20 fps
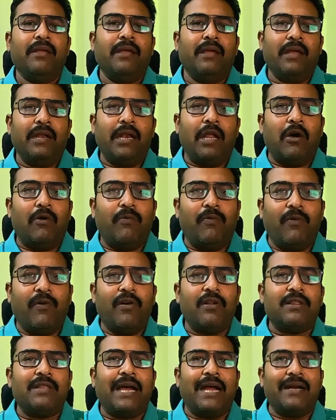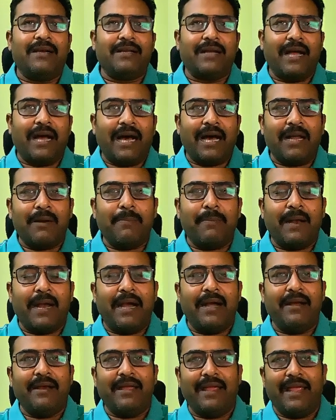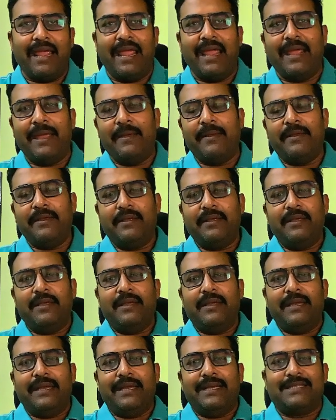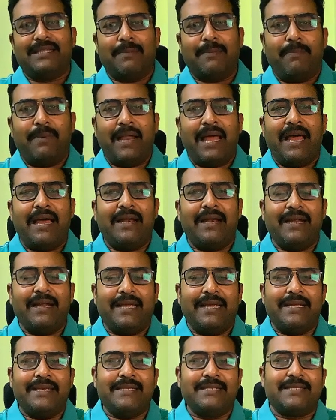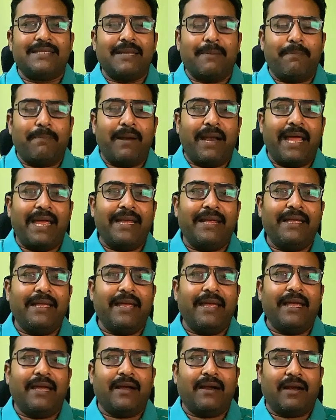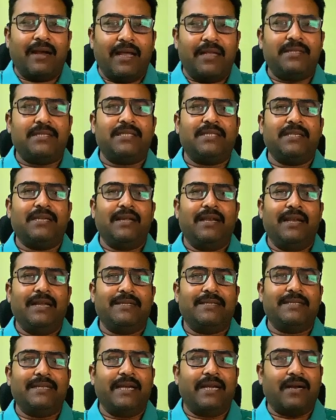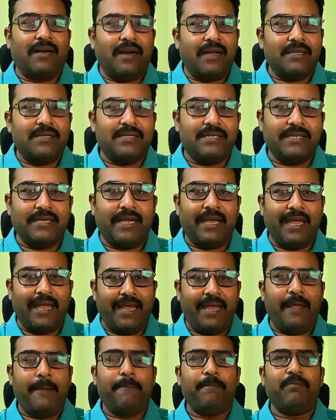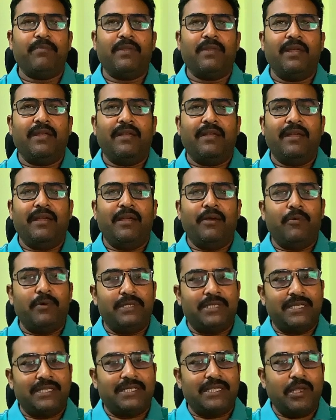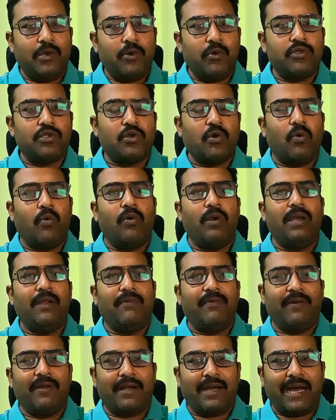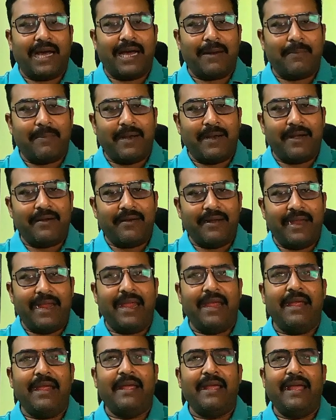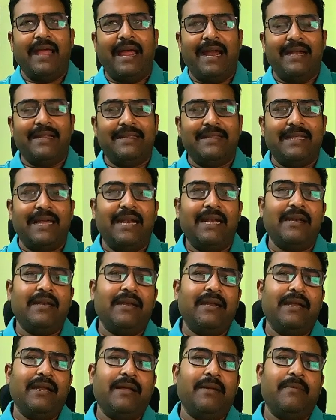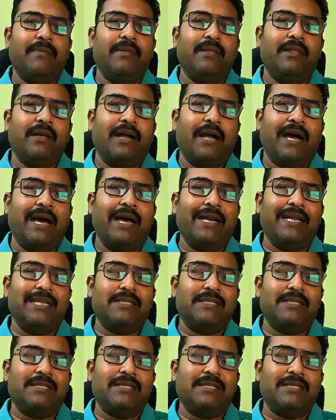Now for that car brand A supplier is supplying a clutch, let's say clutch A, which is used only for car brand A, and then the car is